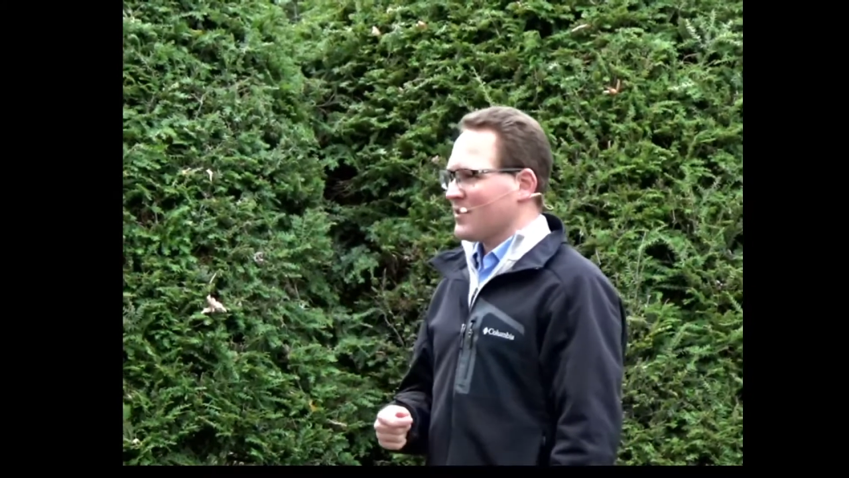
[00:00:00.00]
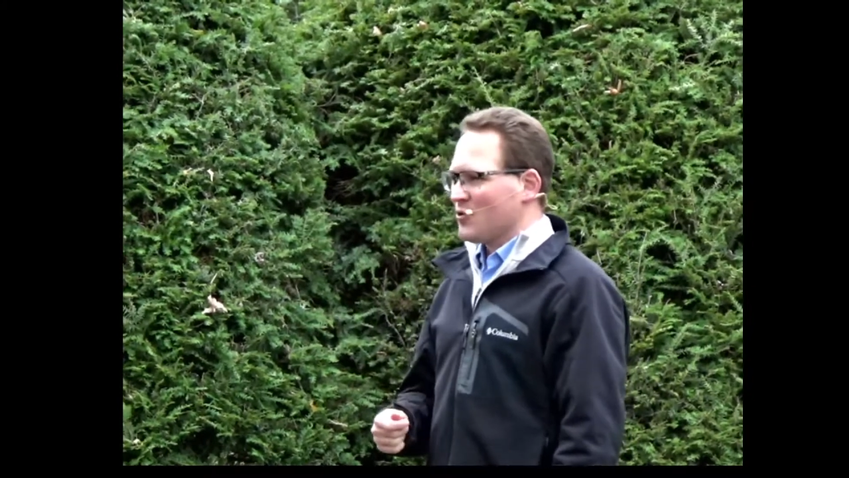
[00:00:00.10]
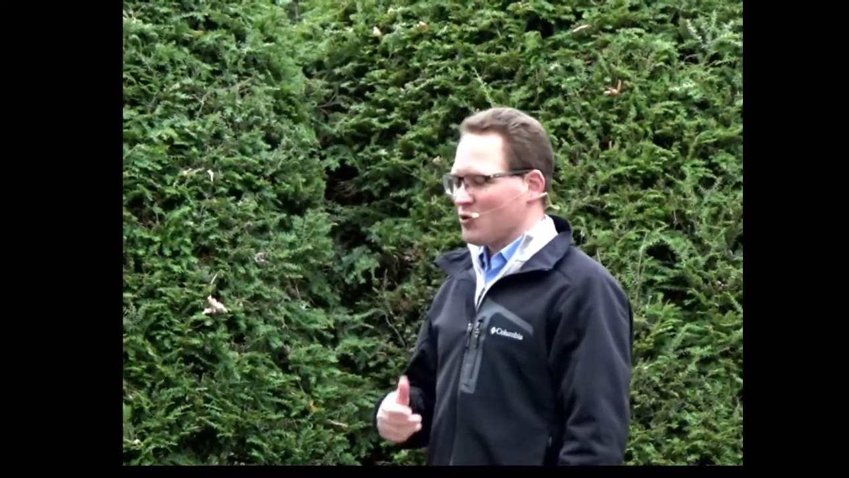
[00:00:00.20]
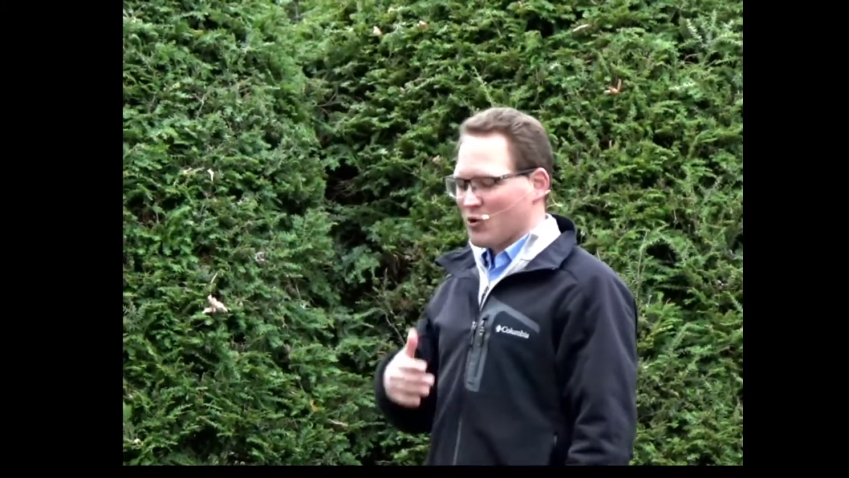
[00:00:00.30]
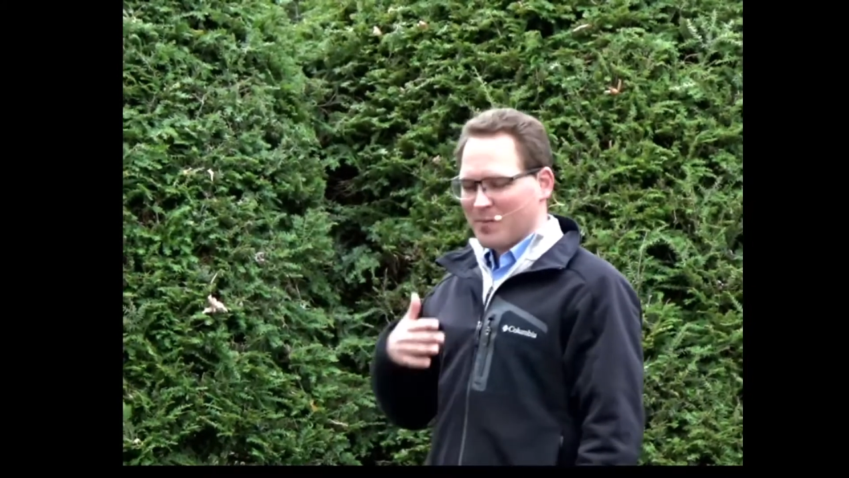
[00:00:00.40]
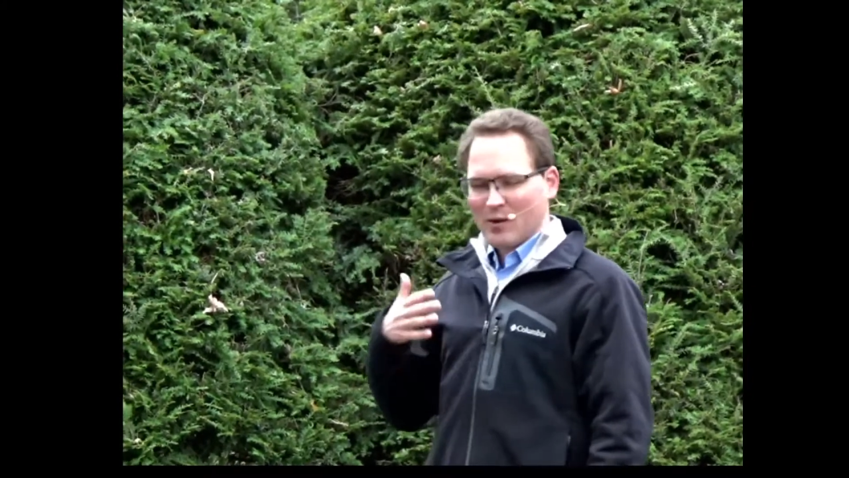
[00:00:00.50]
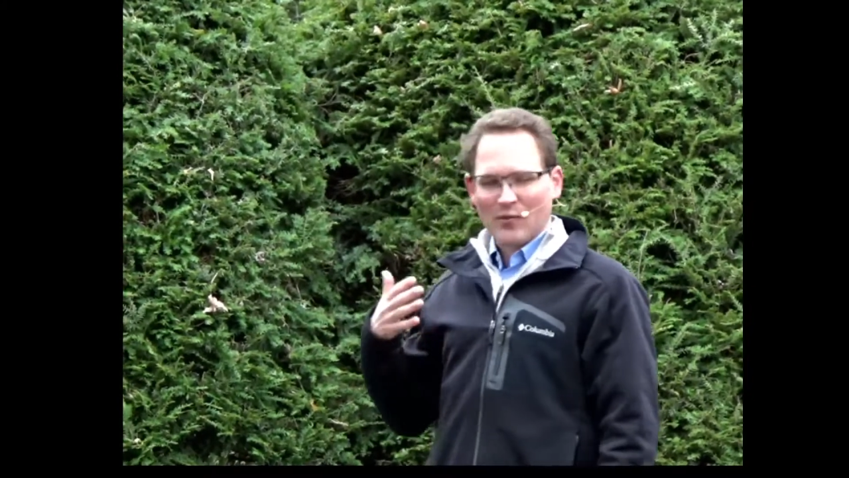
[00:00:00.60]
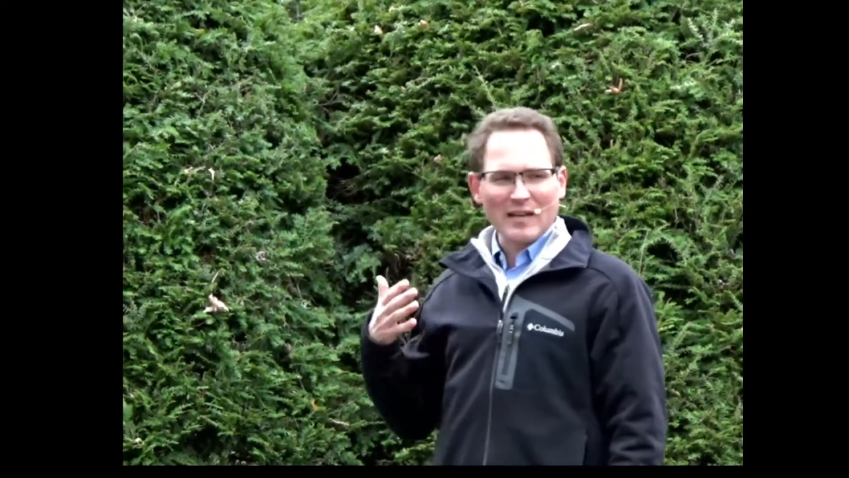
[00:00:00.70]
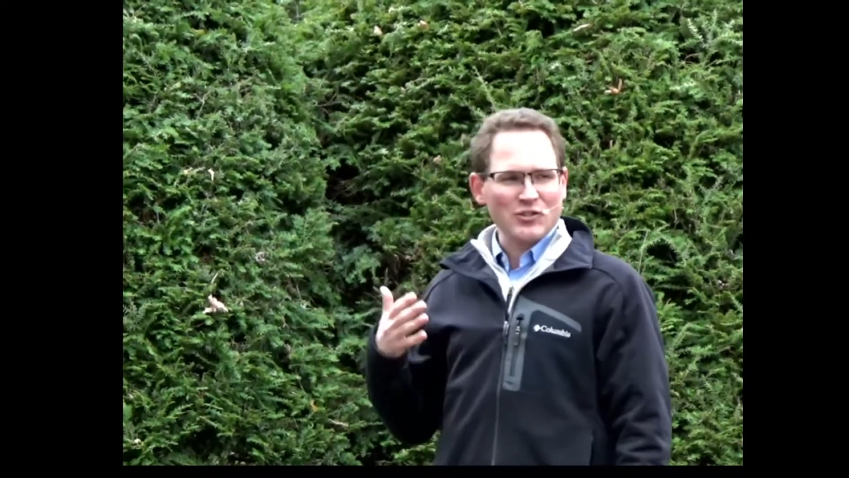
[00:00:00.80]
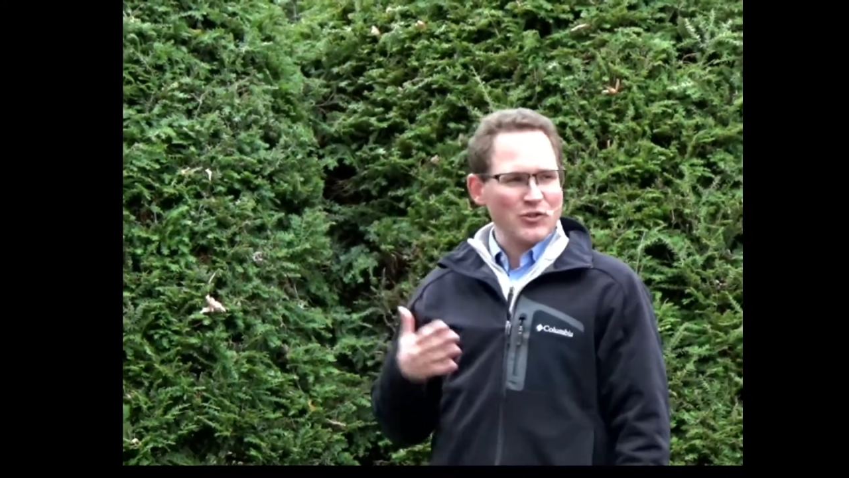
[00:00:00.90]
You could be
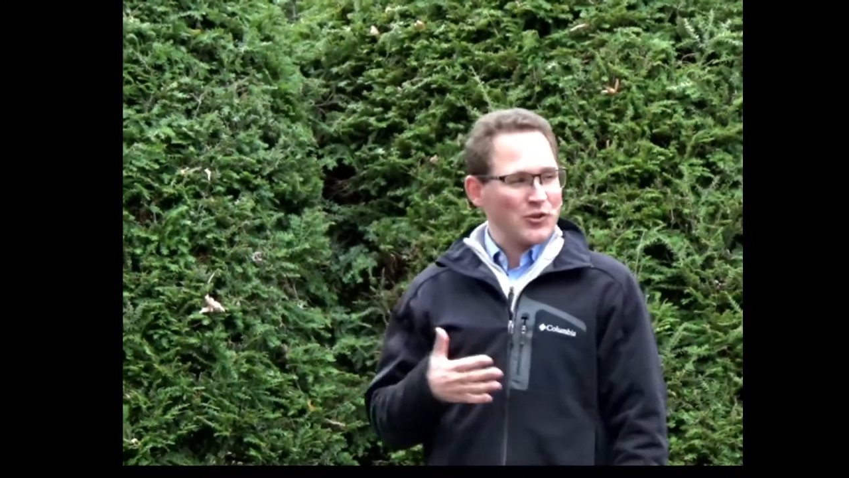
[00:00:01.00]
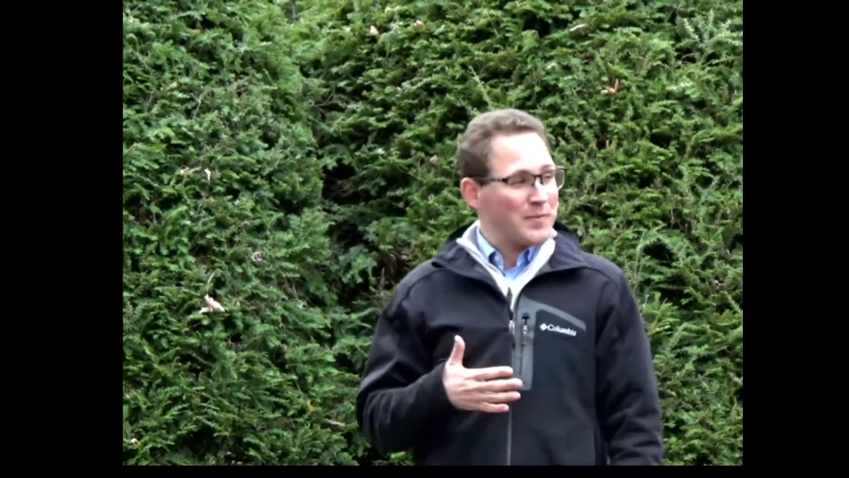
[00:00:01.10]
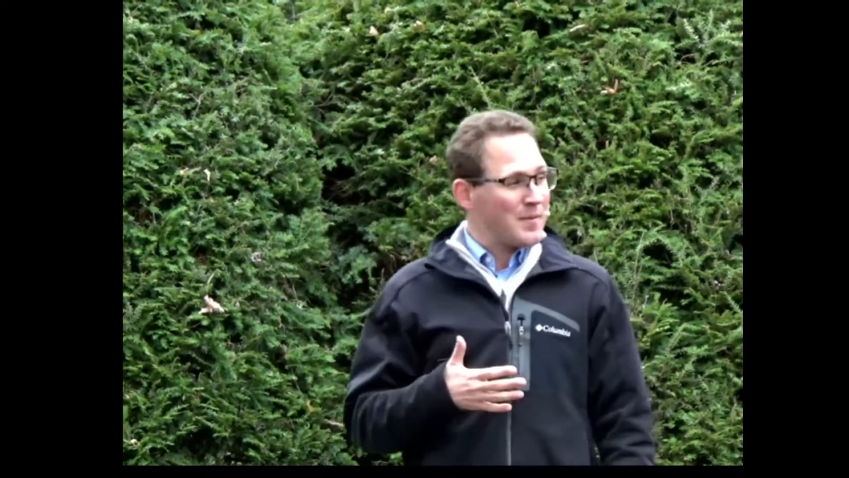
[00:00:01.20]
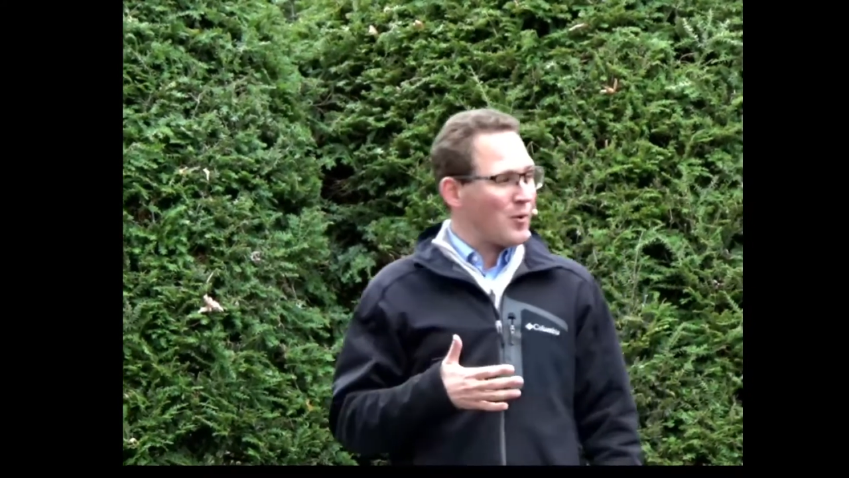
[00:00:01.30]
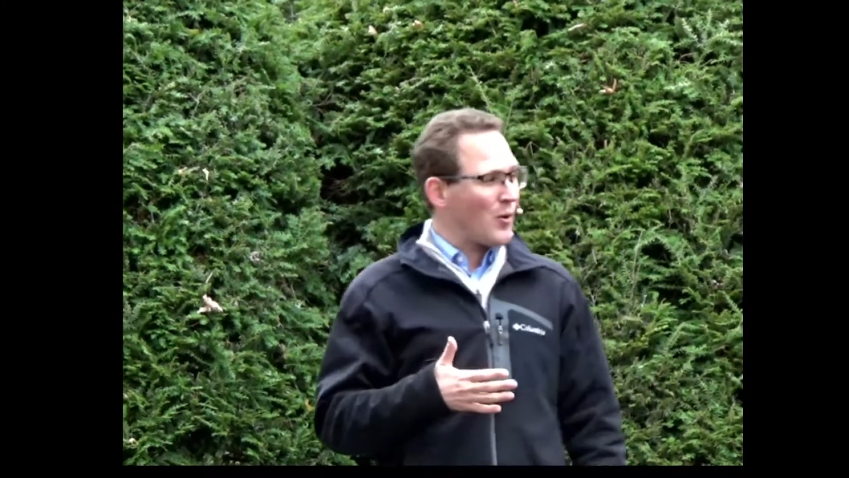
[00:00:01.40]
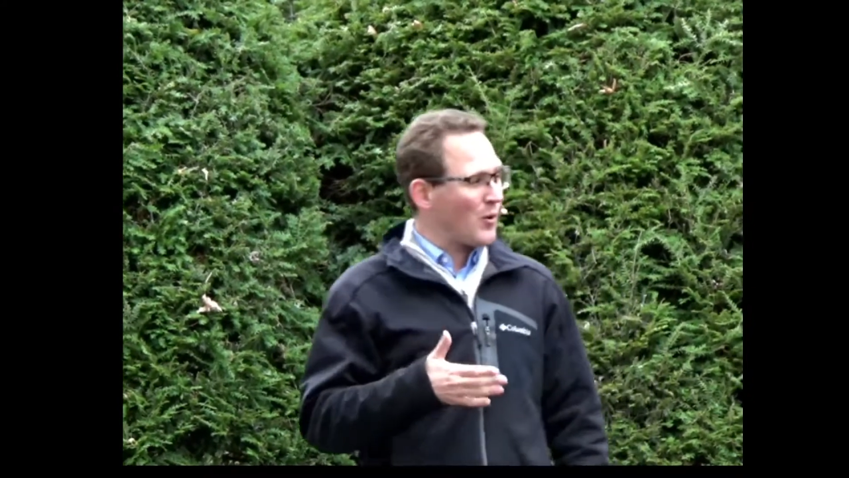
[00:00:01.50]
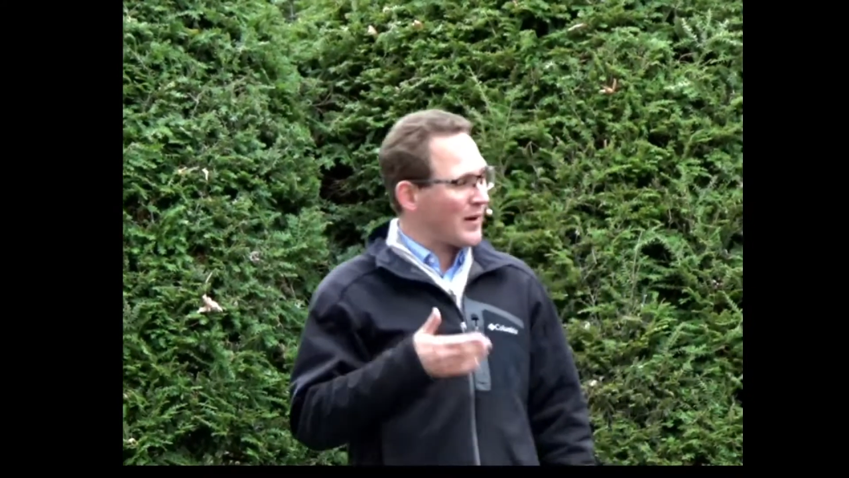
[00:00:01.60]
rich, you could be poor,